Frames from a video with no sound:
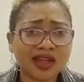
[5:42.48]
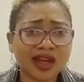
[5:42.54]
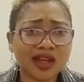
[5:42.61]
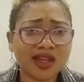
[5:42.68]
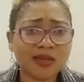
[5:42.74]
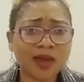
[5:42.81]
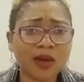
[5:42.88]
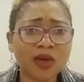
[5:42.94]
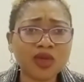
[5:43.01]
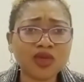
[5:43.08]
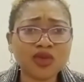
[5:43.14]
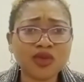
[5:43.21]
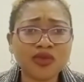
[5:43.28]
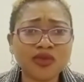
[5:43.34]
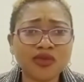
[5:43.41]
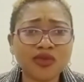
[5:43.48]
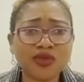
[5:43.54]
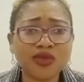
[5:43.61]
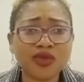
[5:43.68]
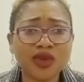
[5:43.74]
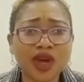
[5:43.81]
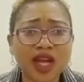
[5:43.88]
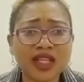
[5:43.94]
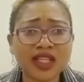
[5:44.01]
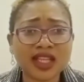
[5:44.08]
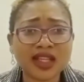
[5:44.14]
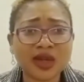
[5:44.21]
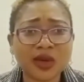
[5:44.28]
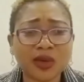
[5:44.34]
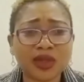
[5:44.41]
You might want to answer the
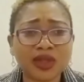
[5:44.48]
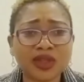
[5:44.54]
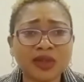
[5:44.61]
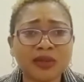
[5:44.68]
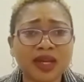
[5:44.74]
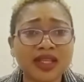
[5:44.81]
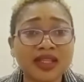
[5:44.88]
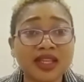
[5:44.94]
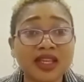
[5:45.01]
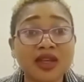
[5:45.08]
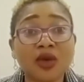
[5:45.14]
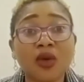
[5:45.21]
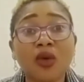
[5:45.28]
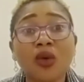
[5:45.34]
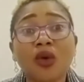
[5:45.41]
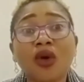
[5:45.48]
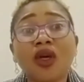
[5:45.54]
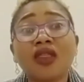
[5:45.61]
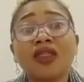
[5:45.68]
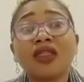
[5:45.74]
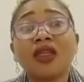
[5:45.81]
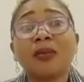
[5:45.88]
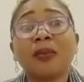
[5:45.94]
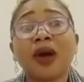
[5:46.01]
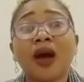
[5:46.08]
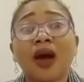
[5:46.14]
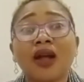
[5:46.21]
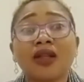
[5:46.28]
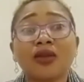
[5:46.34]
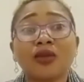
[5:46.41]
question by saying, the
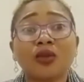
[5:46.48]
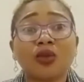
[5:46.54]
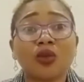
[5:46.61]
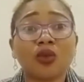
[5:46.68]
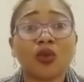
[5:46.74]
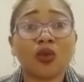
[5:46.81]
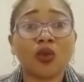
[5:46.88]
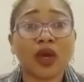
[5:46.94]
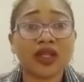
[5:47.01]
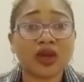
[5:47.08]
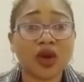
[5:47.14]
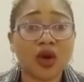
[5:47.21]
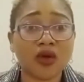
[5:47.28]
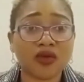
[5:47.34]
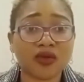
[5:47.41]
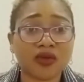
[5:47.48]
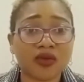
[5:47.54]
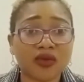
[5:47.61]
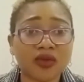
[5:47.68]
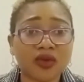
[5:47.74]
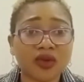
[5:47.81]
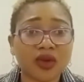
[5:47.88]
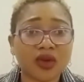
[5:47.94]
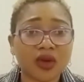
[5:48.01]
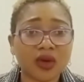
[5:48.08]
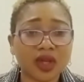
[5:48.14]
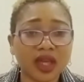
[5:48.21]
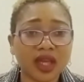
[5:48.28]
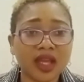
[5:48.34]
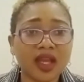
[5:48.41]
power went off,
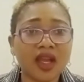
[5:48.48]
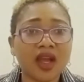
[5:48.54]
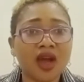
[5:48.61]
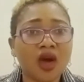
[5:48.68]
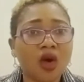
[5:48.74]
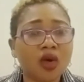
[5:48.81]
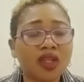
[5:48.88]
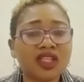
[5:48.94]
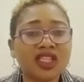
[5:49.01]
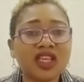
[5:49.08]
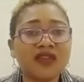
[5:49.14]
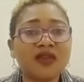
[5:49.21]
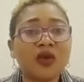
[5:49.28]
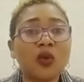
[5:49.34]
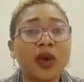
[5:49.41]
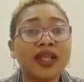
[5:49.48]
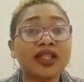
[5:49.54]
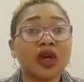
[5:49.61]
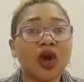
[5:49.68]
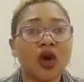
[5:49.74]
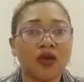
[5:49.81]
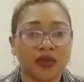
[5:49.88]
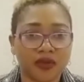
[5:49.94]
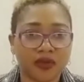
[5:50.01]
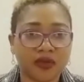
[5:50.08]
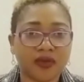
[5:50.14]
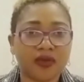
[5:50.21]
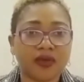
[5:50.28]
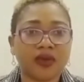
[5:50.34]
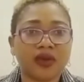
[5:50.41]
okay? Or the TV went off.
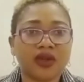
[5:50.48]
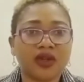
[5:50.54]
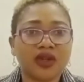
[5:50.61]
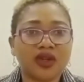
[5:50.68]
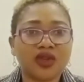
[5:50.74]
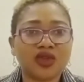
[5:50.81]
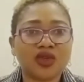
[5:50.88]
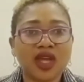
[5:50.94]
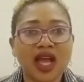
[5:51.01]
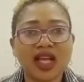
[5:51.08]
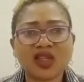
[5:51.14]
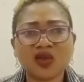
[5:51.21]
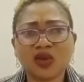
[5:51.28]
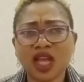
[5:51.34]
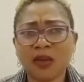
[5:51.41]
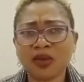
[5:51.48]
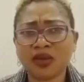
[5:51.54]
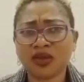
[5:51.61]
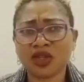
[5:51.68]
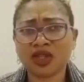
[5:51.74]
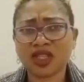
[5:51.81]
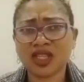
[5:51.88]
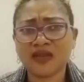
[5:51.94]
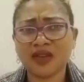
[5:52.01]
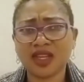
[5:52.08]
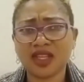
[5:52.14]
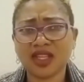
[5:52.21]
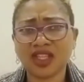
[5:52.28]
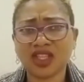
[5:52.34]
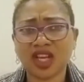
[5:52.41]
So you ask what happened to the TV. The
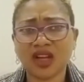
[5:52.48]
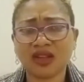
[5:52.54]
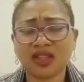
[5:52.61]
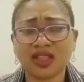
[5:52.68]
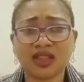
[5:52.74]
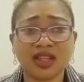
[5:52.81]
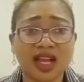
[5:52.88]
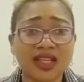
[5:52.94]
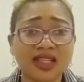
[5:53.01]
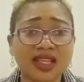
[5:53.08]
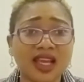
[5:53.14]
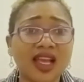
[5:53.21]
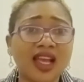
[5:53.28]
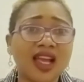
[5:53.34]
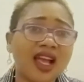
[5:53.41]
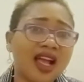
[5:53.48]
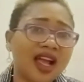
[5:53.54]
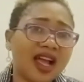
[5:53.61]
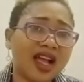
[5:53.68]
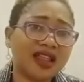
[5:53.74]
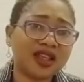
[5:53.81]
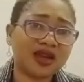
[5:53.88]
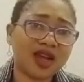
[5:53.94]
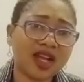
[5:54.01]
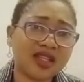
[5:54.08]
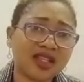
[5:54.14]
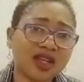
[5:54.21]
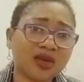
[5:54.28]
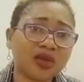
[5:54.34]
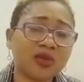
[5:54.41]
child didn't answer, and the
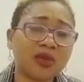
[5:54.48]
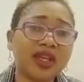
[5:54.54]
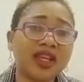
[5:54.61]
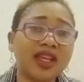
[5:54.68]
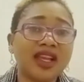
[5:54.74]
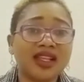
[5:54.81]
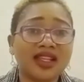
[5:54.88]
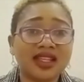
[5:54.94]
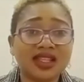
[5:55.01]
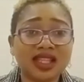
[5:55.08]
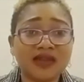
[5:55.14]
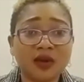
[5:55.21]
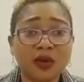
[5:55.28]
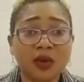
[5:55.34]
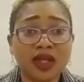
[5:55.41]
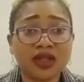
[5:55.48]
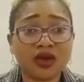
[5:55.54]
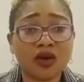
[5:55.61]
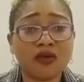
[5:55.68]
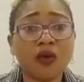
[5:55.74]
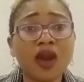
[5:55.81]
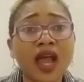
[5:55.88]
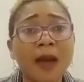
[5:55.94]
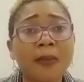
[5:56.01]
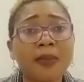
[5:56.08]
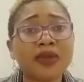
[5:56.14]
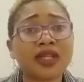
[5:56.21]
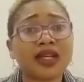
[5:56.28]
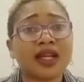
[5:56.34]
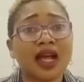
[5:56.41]
answer could be the TV went off. What happens
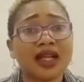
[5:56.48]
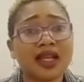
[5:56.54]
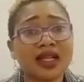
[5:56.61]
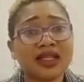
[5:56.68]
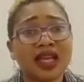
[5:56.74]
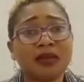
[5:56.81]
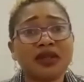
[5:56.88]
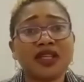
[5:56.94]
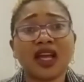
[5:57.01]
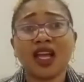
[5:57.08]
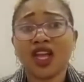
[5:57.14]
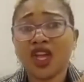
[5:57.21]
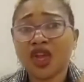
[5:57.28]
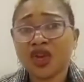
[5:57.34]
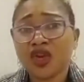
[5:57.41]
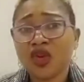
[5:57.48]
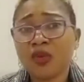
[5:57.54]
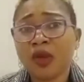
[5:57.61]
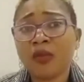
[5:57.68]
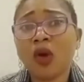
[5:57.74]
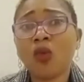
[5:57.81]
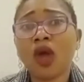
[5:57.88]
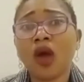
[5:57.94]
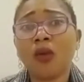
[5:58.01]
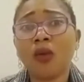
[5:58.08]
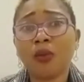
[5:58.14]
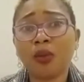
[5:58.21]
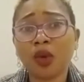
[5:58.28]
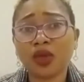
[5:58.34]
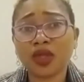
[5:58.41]
at that time is that, remember, we are
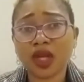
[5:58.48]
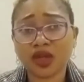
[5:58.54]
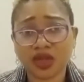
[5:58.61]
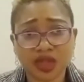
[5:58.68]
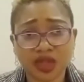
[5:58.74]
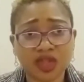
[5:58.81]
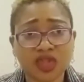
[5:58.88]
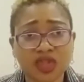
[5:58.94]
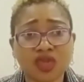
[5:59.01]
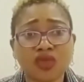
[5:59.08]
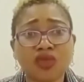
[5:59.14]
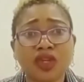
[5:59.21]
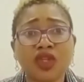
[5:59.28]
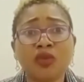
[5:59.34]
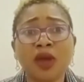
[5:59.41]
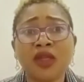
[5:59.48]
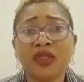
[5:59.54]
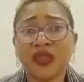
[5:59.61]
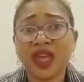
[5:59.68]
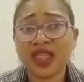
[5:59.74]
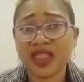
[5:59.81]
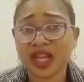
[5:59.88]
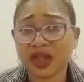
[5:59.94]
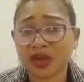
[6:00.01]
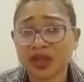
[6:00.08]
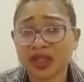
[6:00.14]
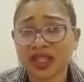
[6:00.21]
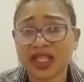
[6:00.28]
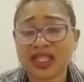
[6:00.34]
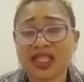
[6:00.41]
models to these children. You might think they're not
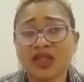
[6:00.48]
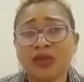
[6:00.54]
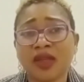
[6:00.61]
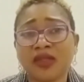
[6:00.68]
listening. You might